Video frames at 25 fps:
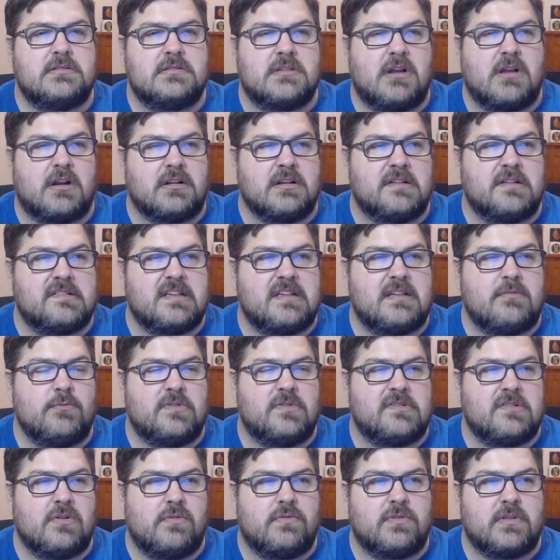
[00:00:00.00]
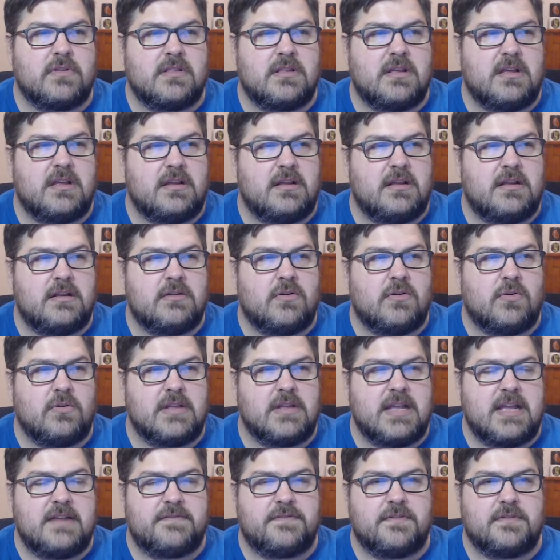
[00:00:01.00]
darkness was over the whole
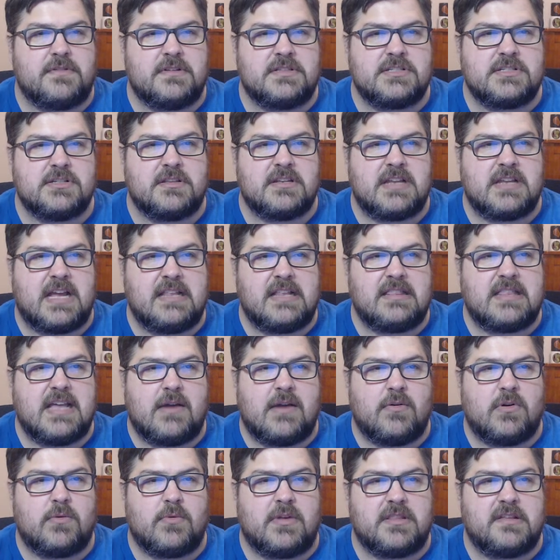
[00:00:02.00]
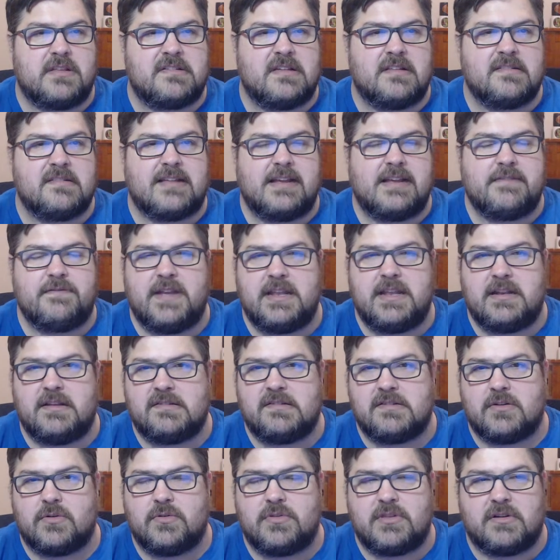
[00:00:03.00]
land until the 9th hour, while the sun's light
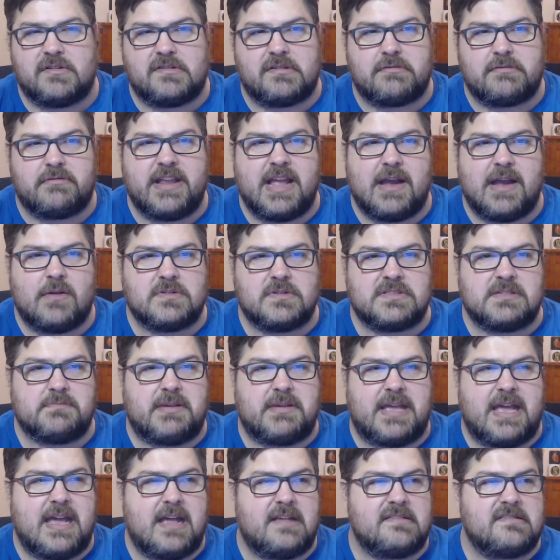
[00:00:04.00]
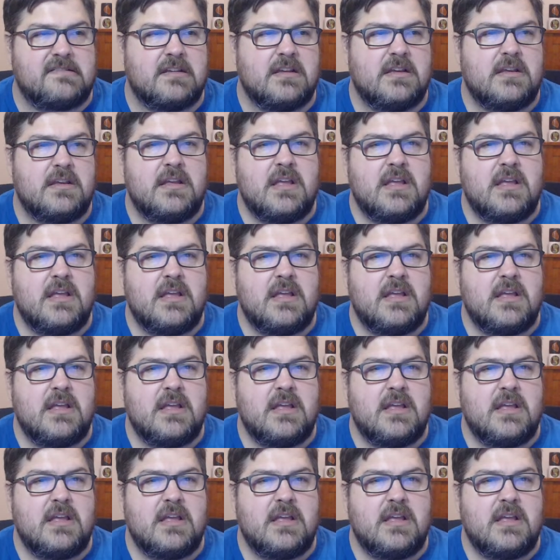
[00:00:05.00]
faded, so there's 3 hours that pass,